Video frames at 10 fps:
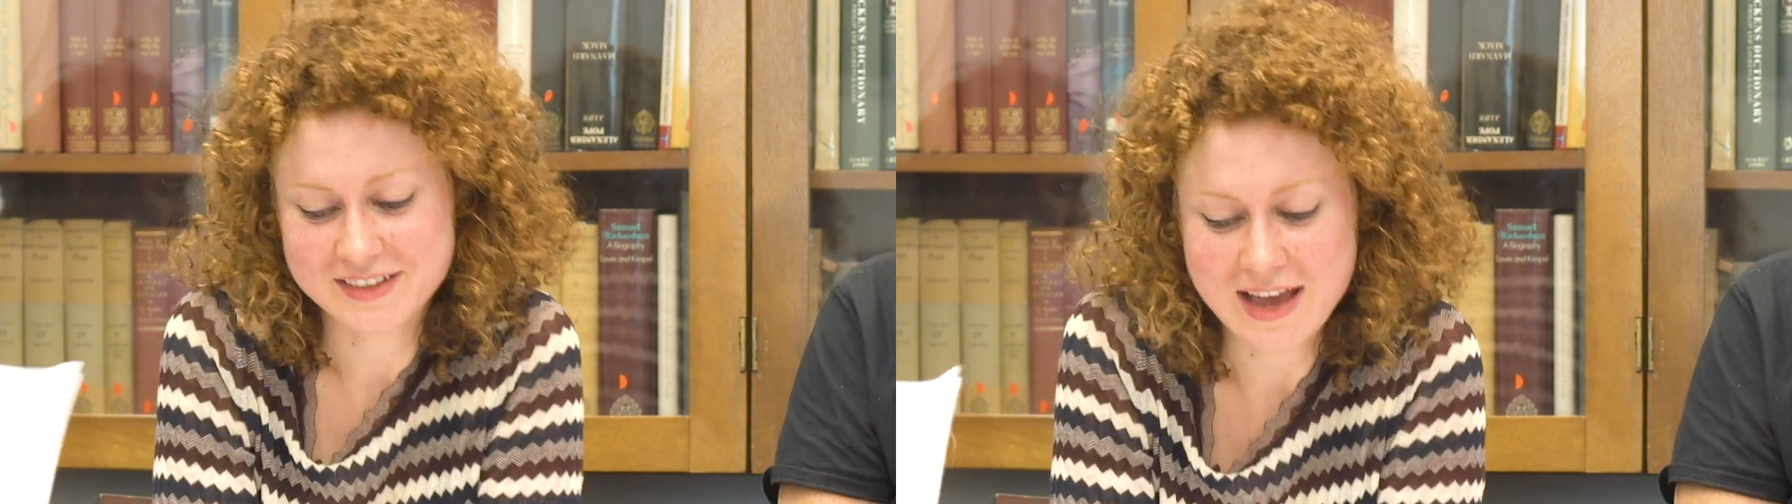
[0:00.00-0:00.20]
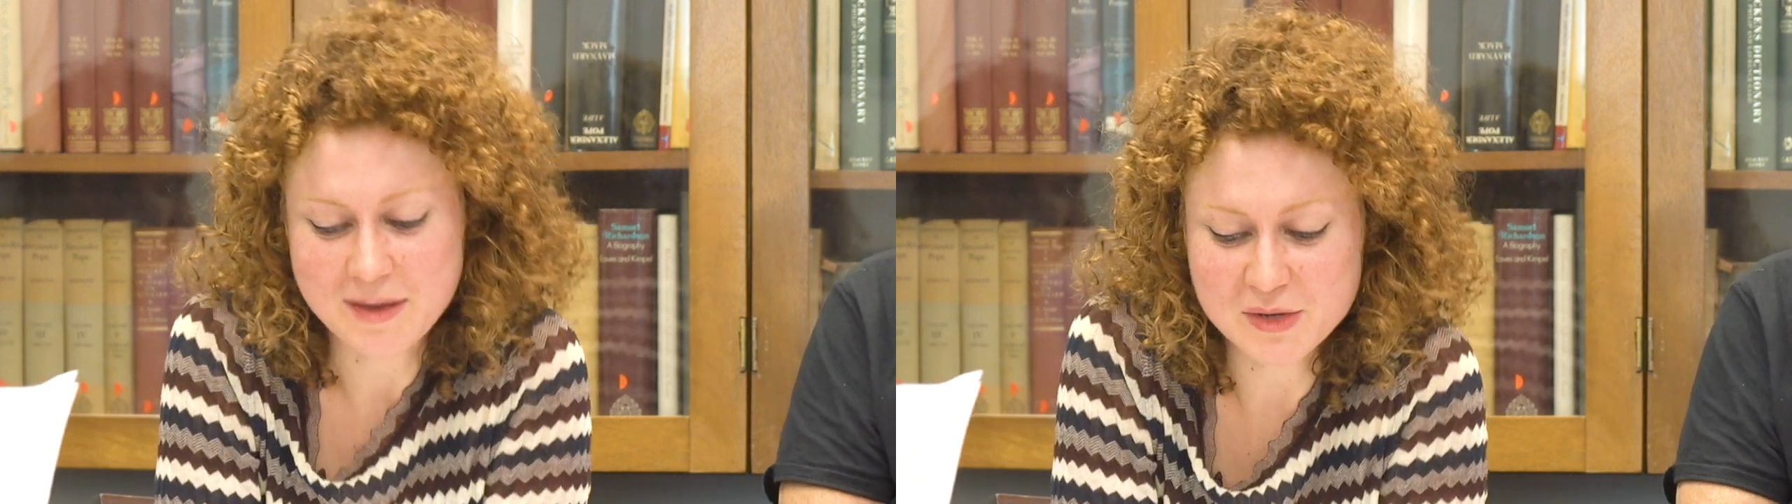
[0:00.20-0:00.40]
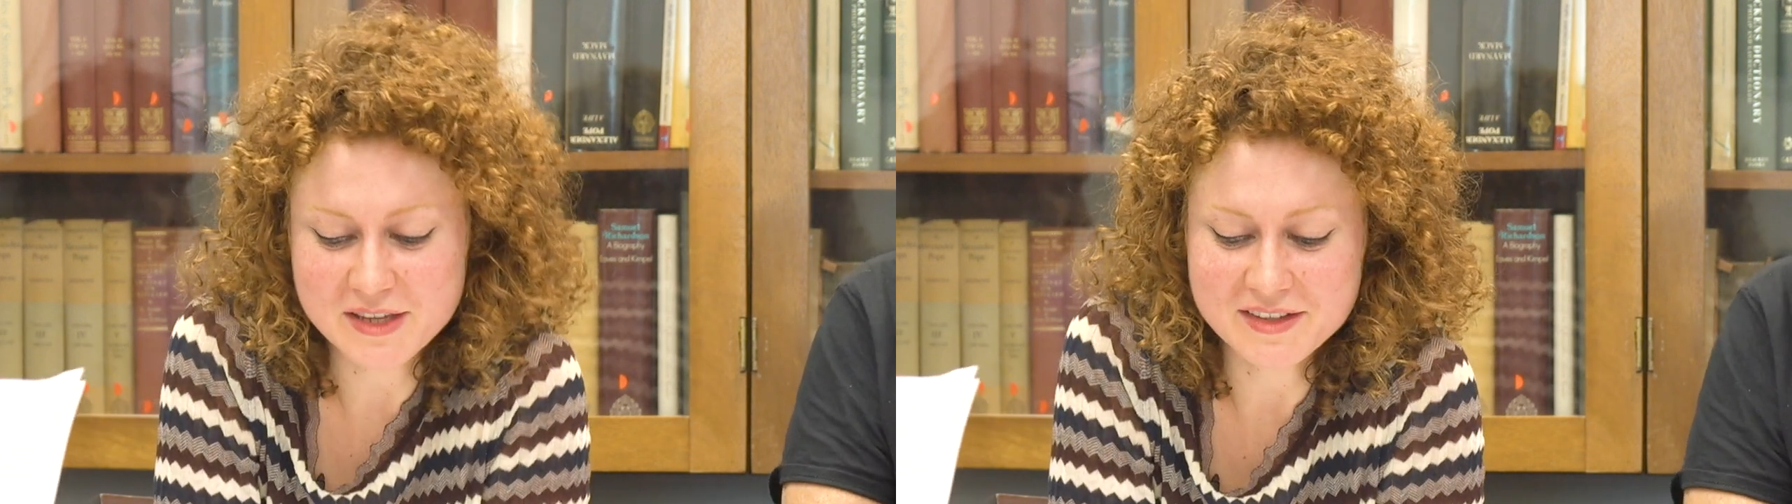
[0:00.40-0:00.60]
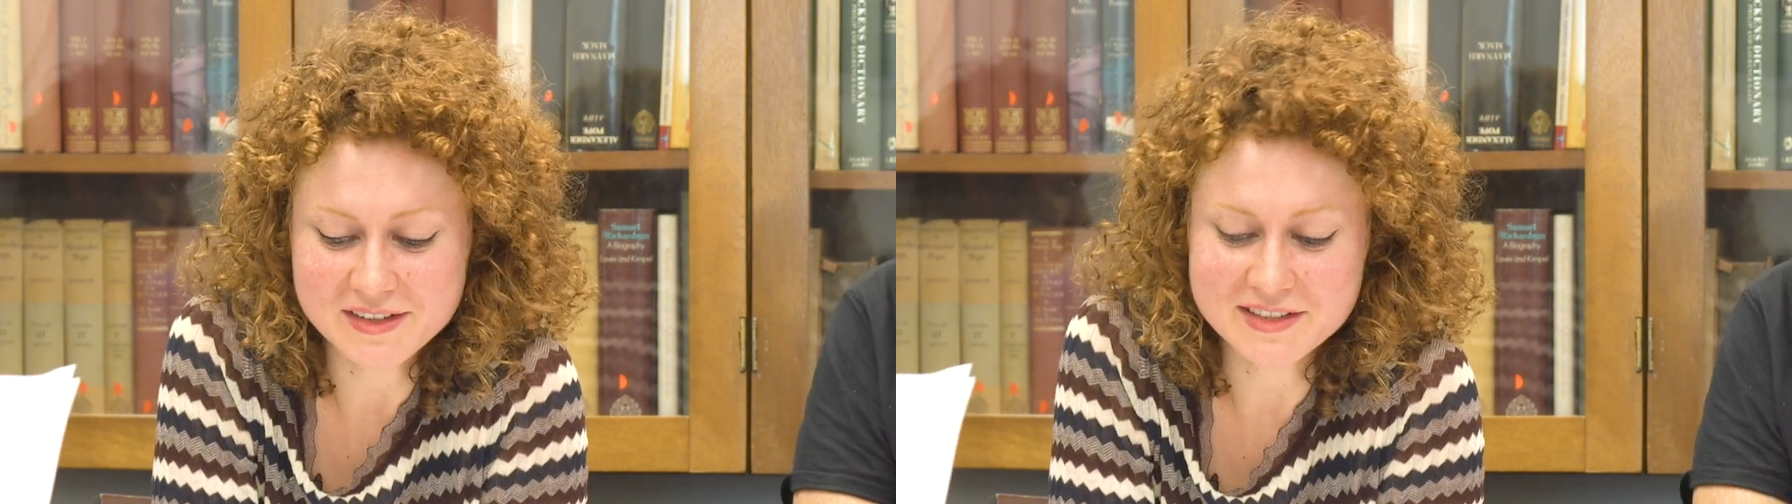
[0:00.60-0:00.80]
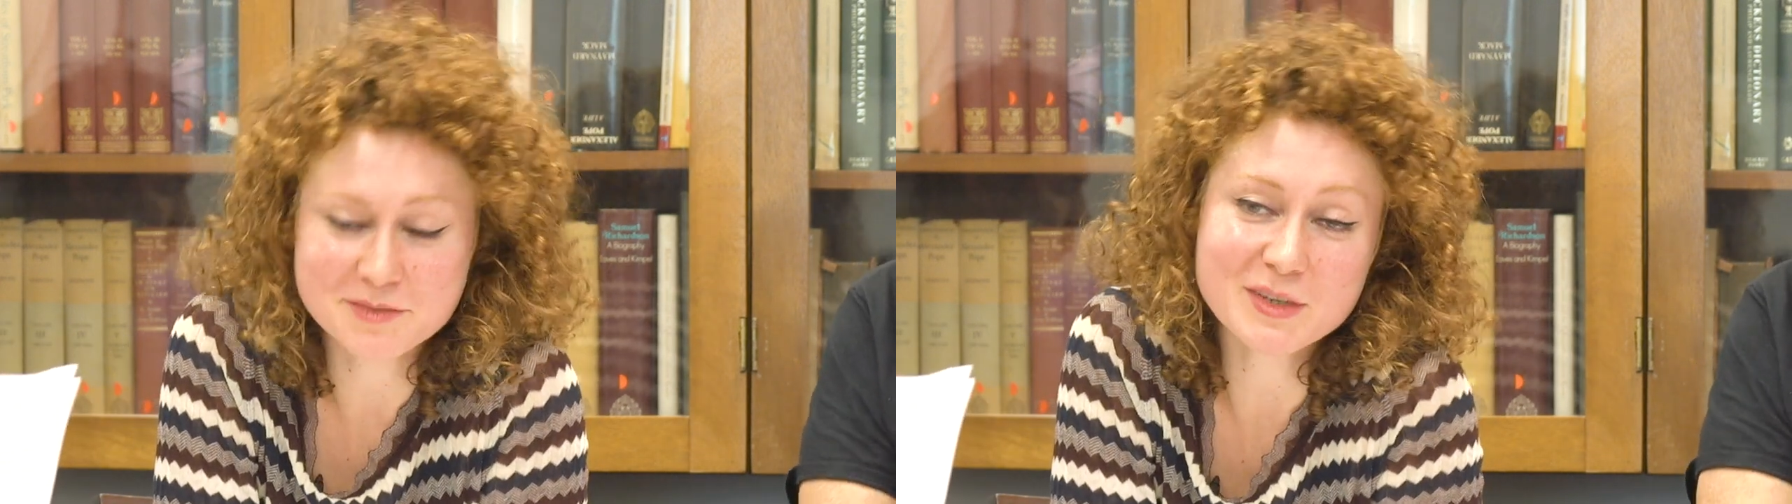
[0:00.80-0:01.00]
happy
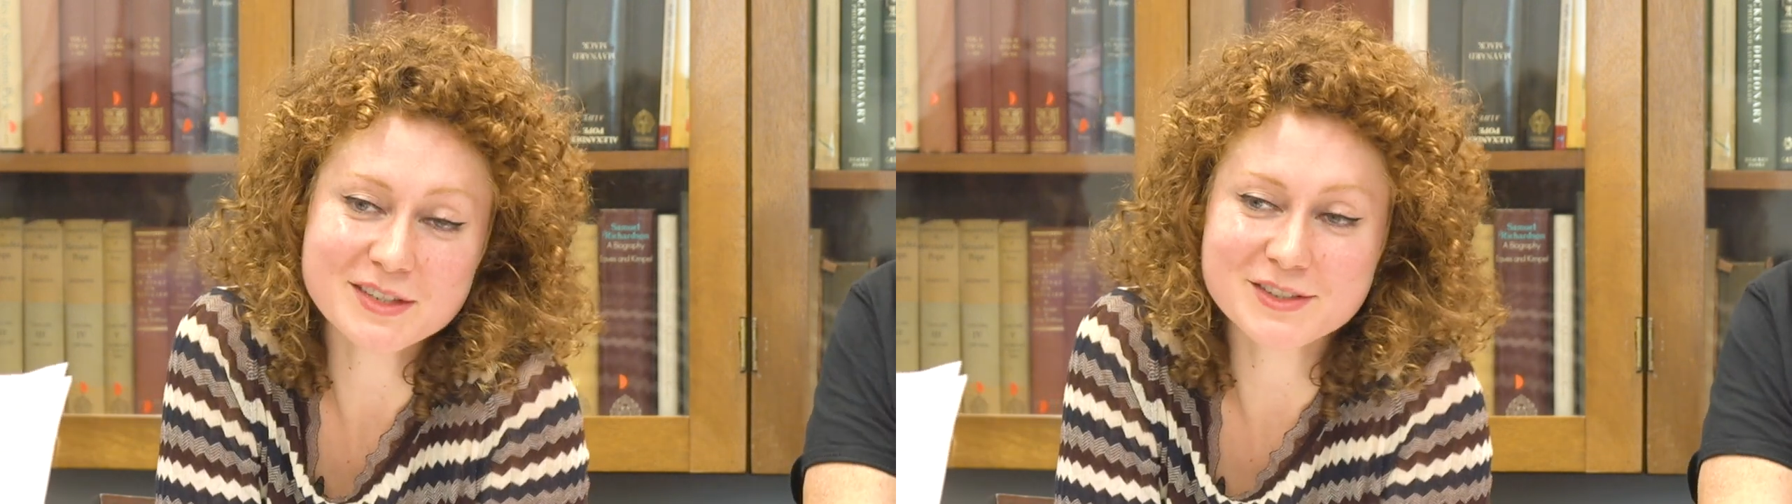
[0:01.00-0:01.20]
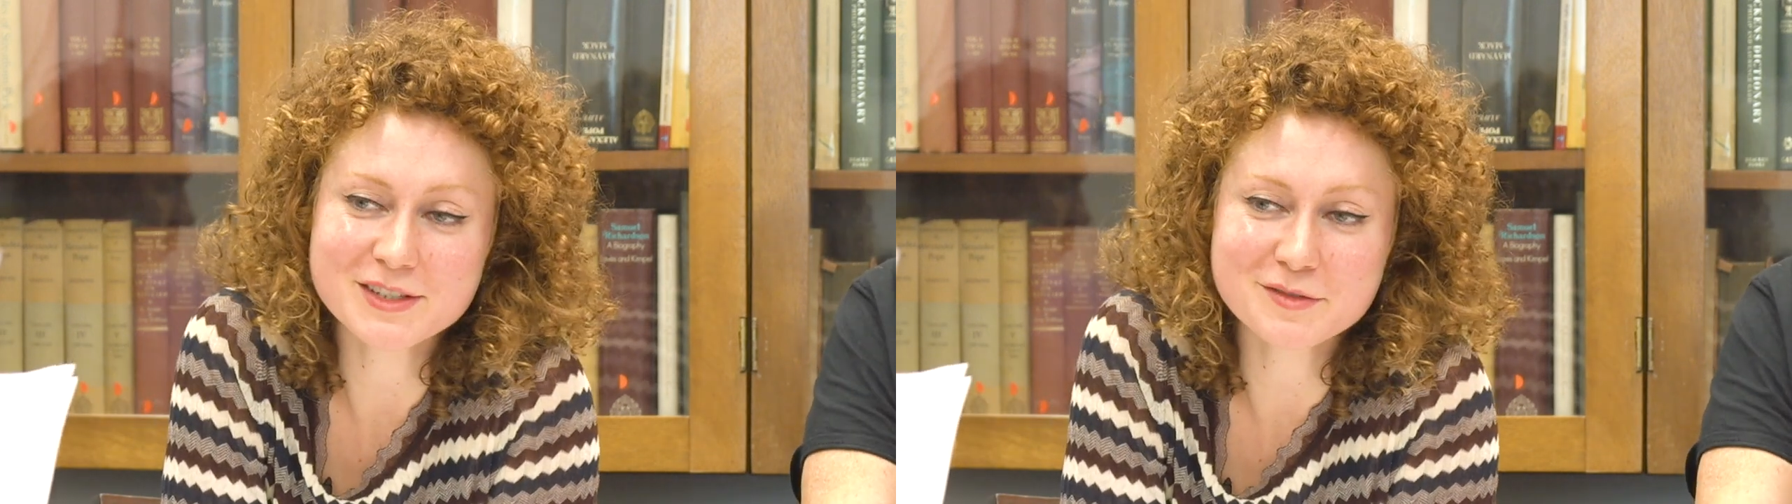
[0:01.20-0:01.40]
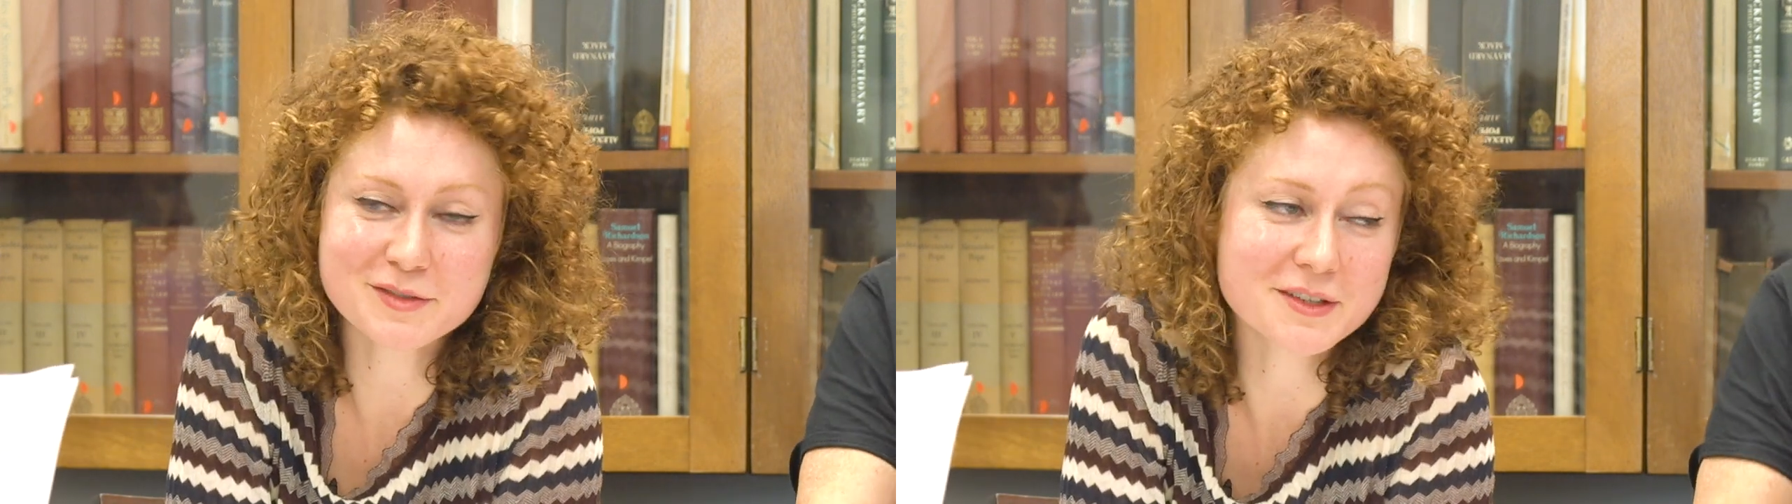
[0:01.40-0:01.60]
that his mischief